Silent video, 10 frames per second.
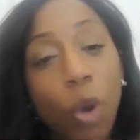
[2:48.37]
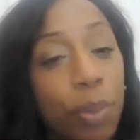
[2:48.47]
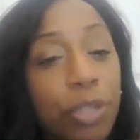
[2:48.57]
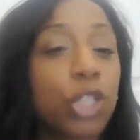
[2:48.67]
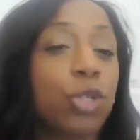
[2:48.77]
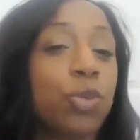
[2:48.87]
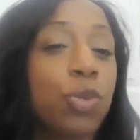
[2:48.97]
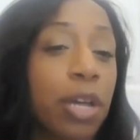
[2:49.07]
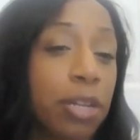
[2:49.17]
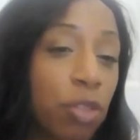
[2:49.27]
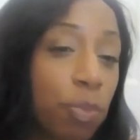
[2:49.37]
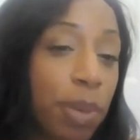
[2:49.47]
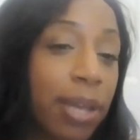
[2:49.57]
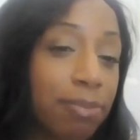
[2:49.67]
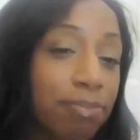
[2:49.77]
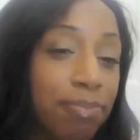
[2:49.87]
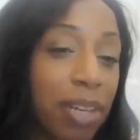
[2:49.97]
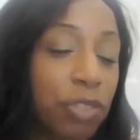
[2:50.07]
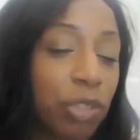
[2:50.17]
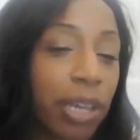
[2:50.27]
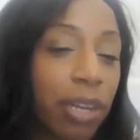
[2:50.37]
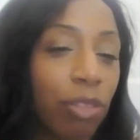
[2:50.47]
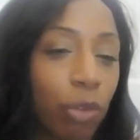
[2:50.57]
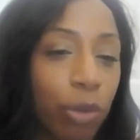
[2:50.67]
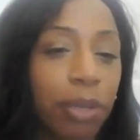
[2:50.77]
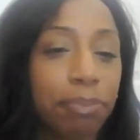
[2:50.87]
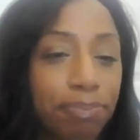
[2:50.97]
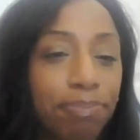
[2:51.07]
open to another pet after getting through it.